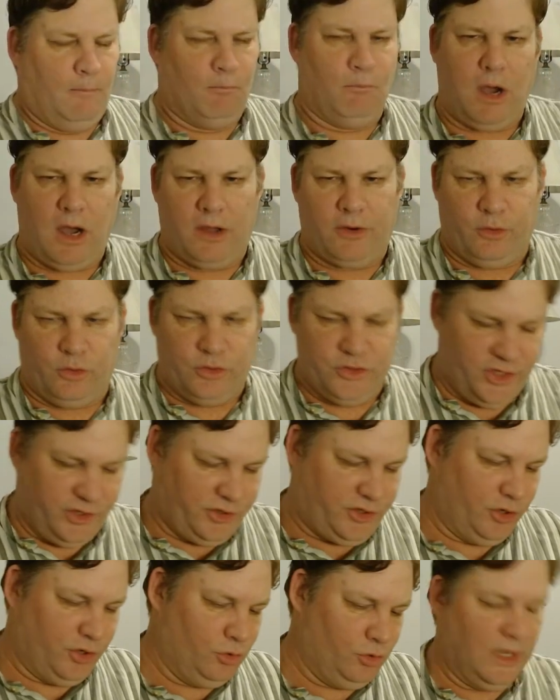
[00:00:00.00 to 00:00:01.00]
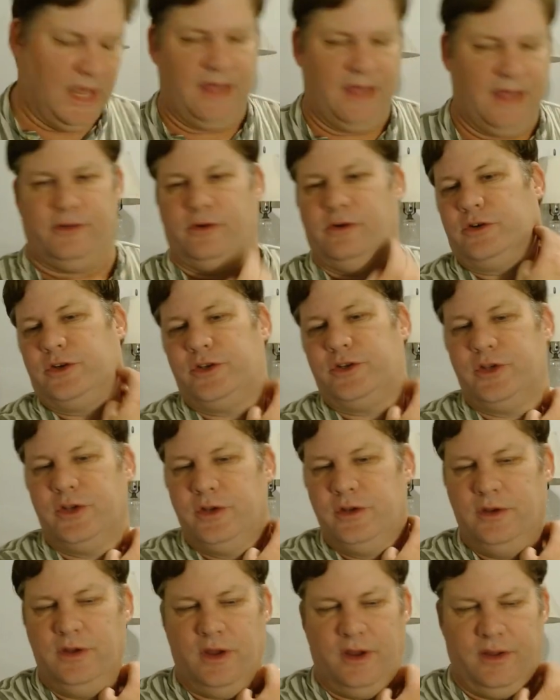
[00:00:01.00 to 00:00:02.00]
models in 2 leathers.
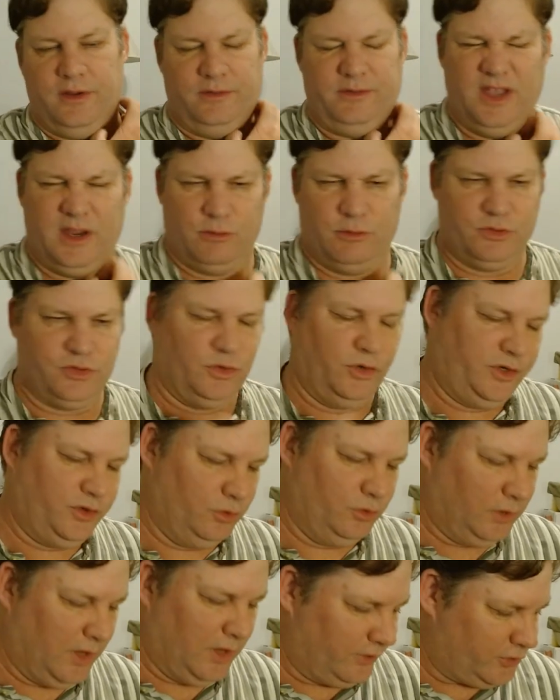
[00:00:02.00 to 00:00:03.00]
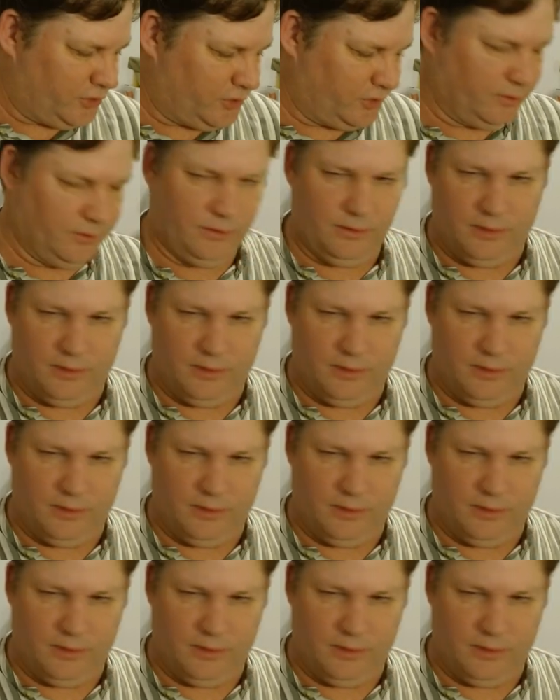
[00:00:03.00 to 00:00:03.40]
I think it was only 2 leathers.